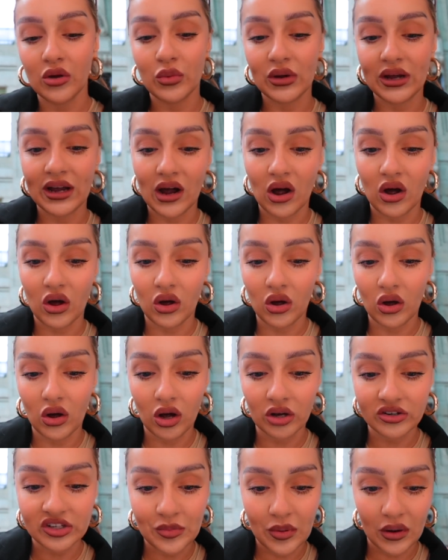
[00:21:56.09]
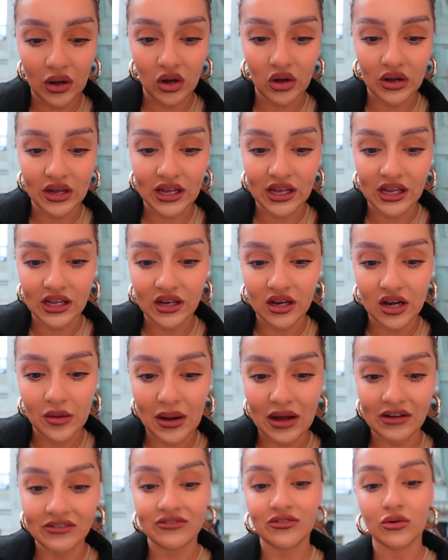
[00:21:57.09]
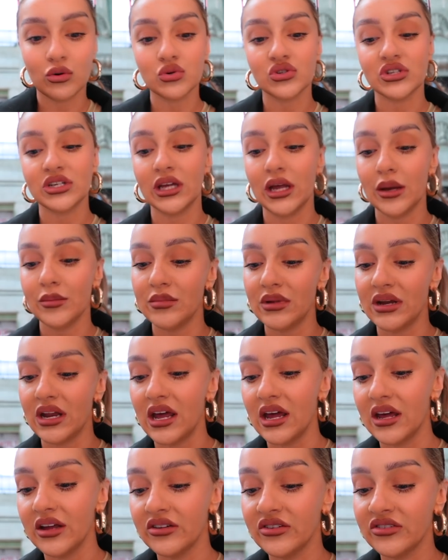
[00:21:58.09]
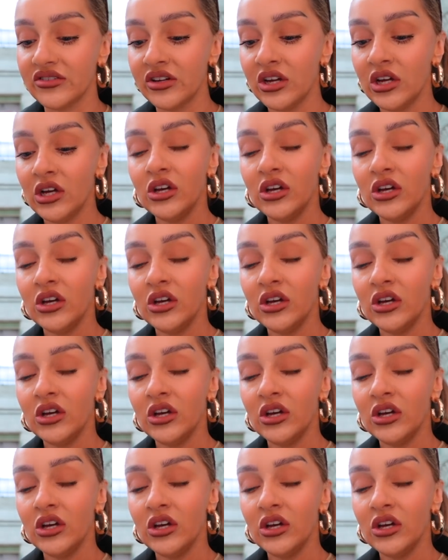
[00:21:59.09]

We are departing in about 40 minutes.